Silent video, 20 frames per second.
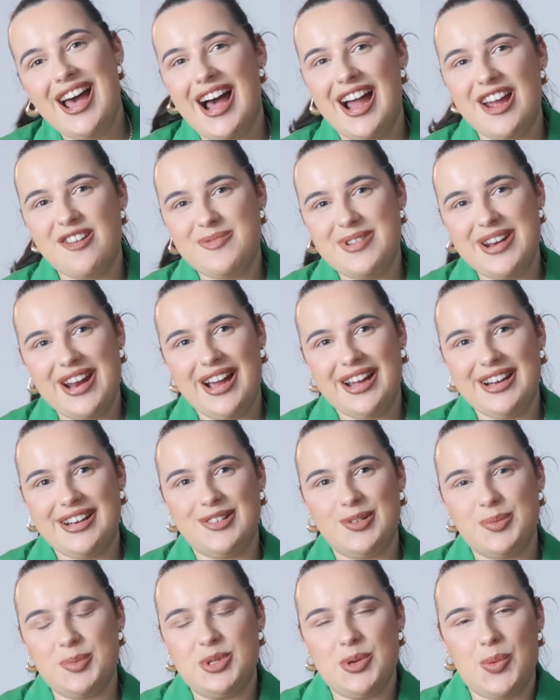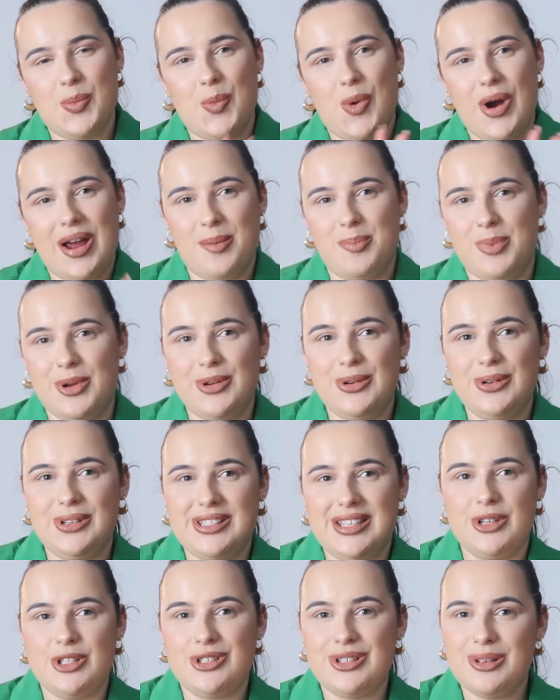I've been eyeing up some white
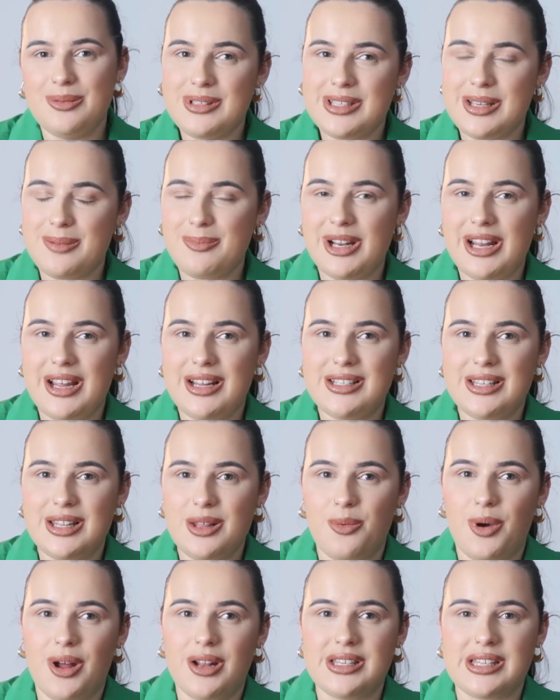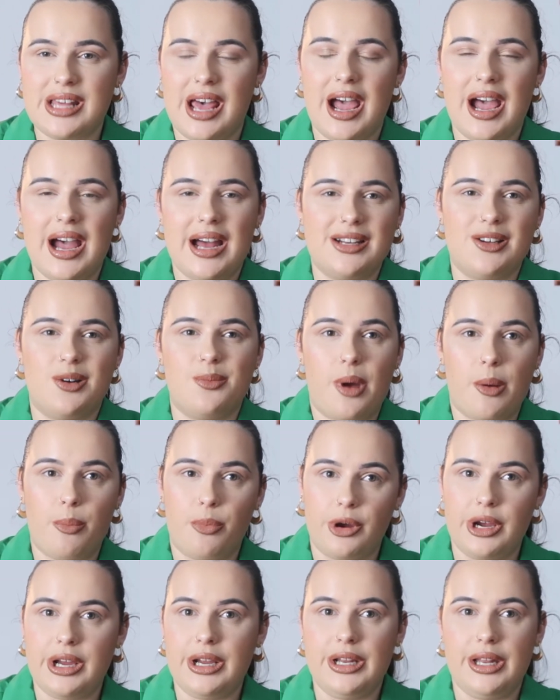boots, some similar to the ones that I had on my
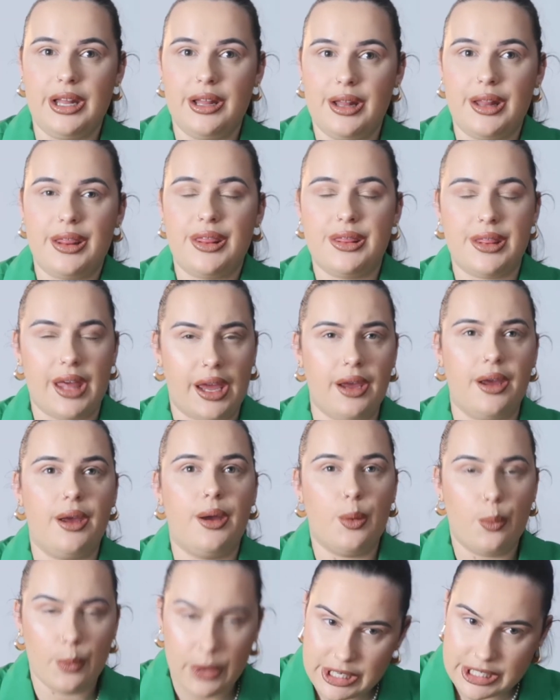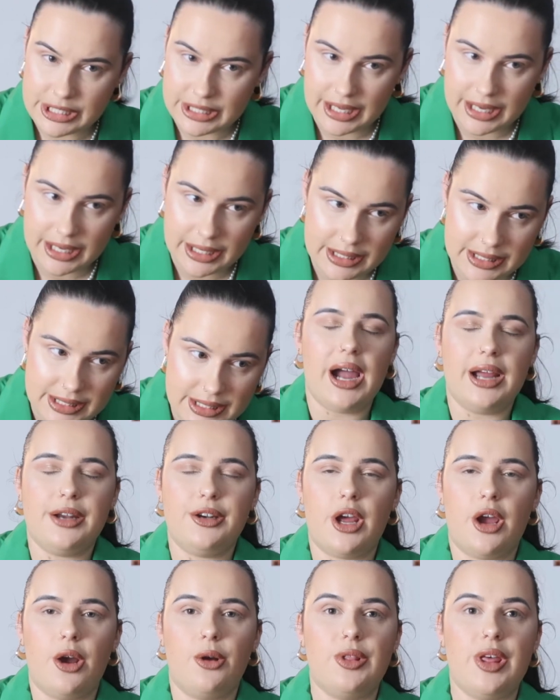Pretty Little Thing wish list. I
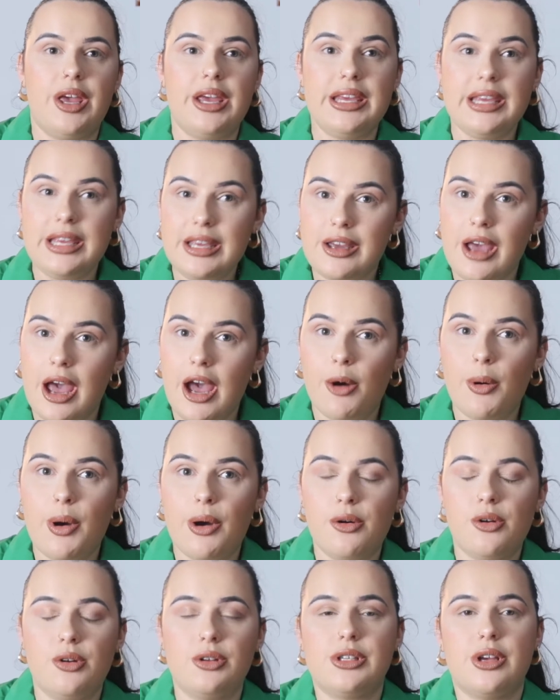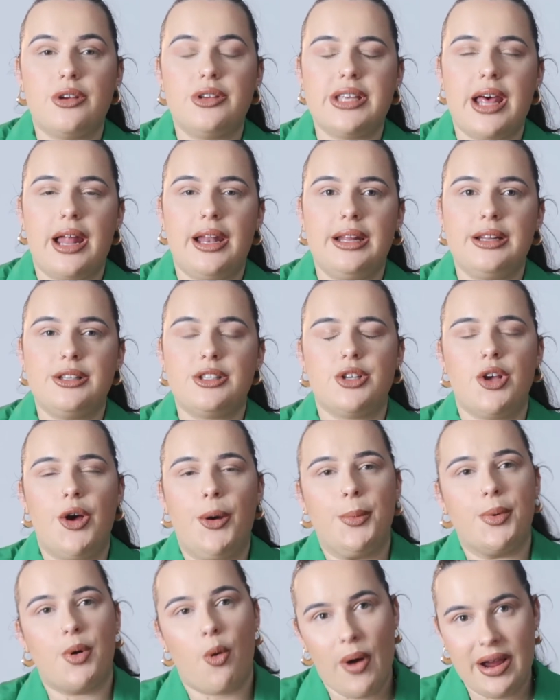know that Ego are also selling
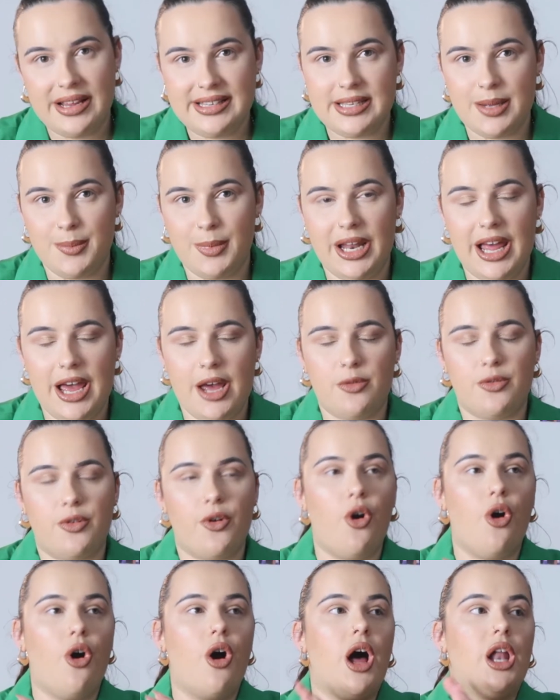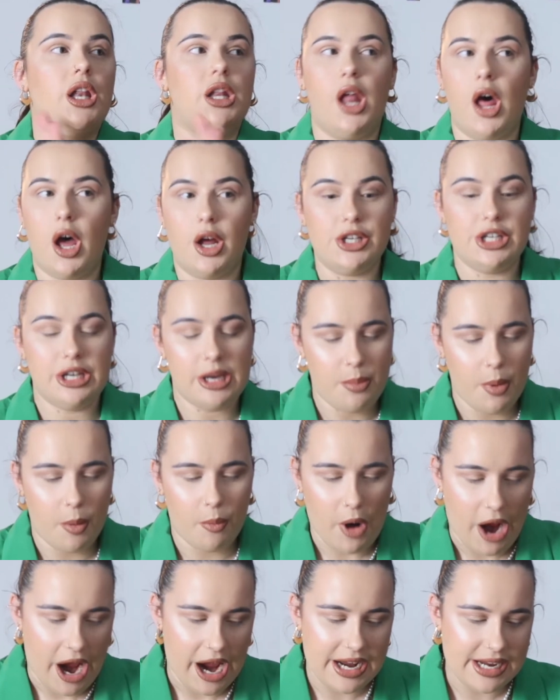some quite similar for a lot cheaper
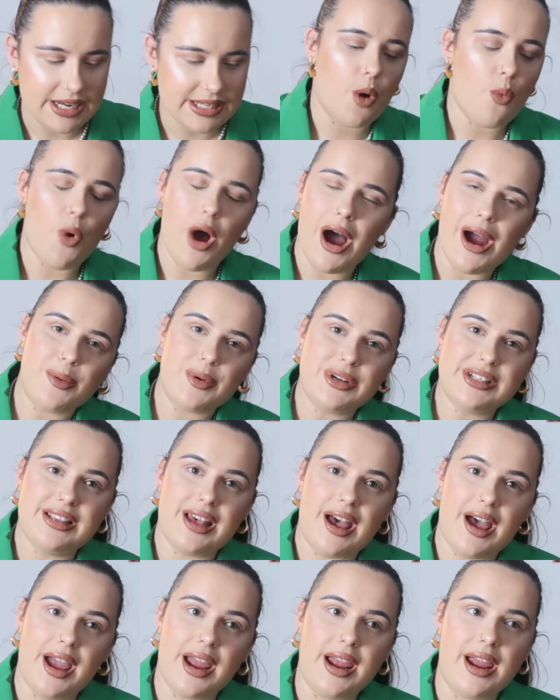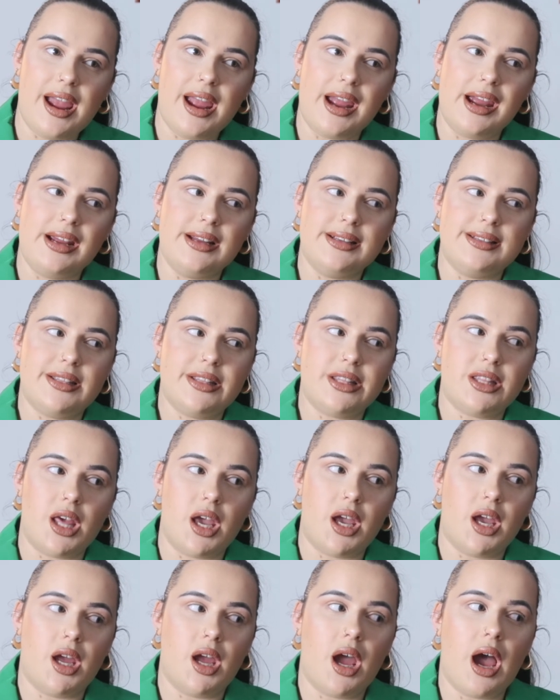price. What I would say is
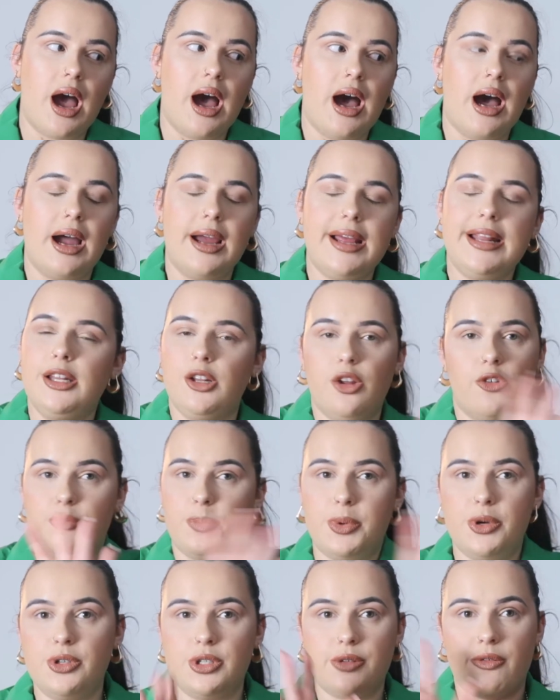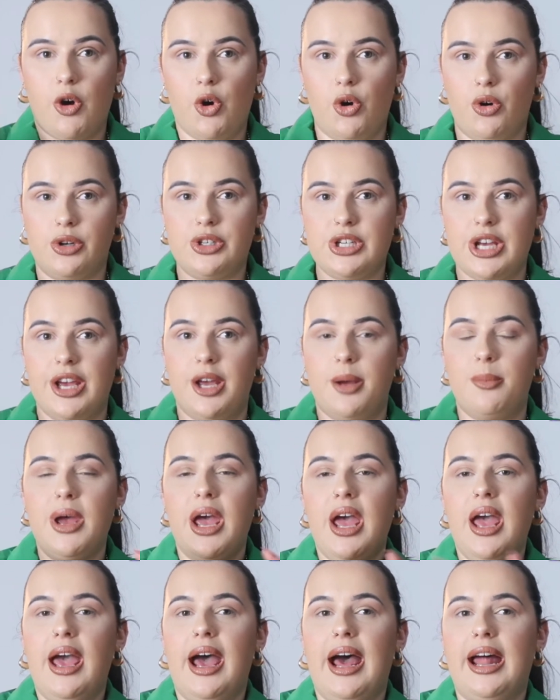that I love boots for autumn,
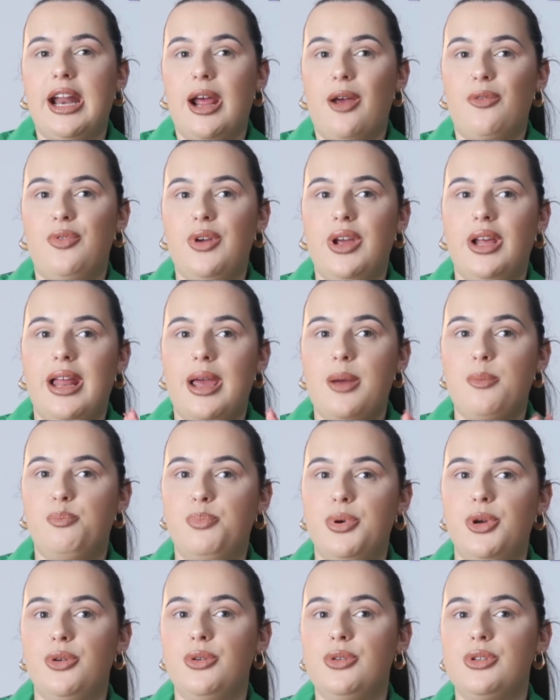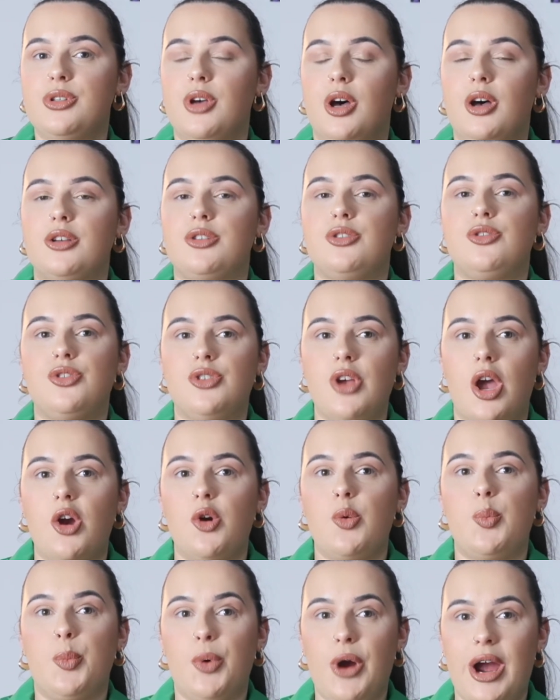and I feel like boots are so
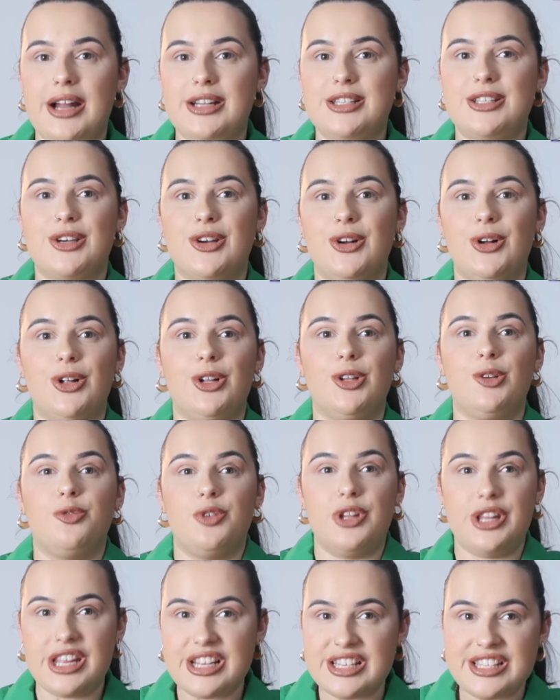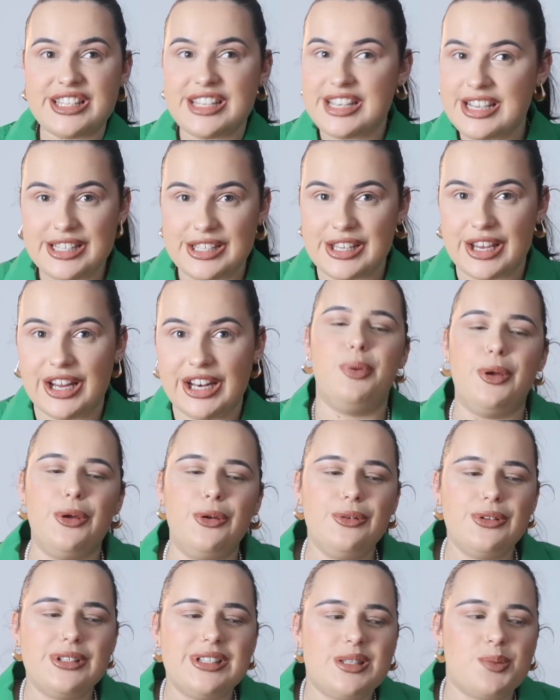practical for this season.
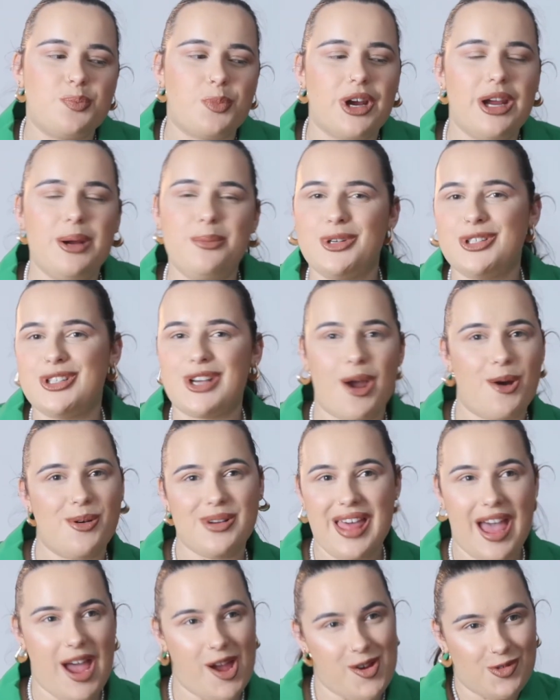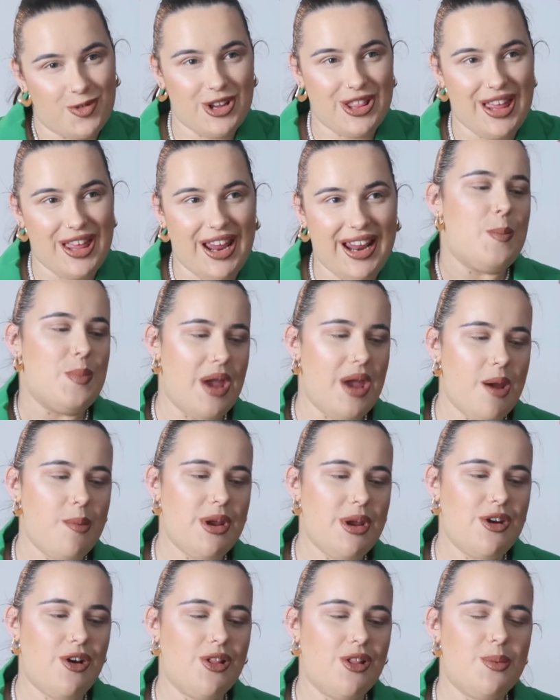Boots pretty much go with everything. Maybe
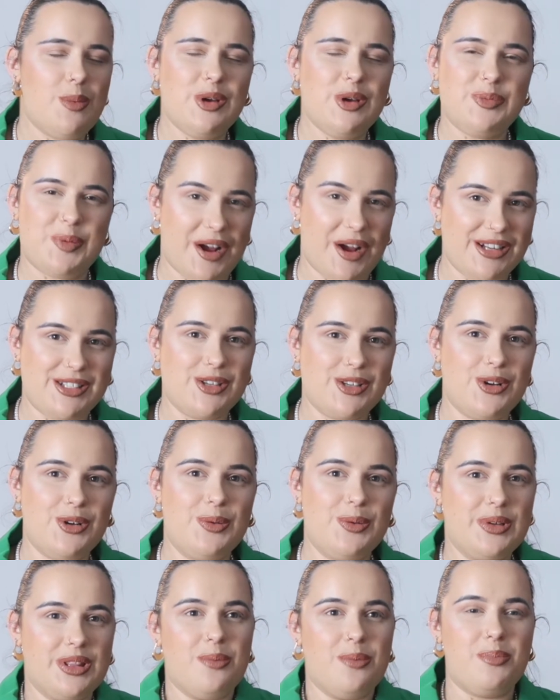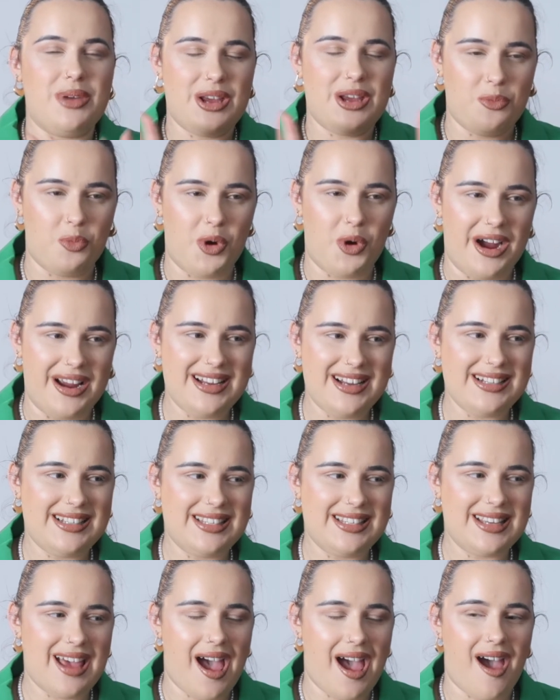not the most practical with them being white.